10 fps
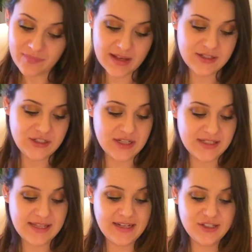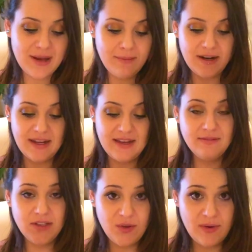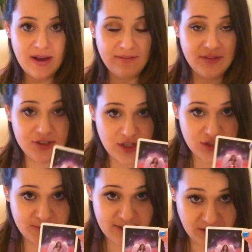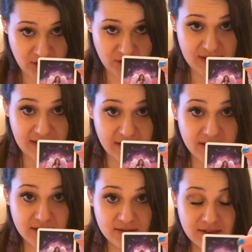And just like Gemini, you have the Judgment card here.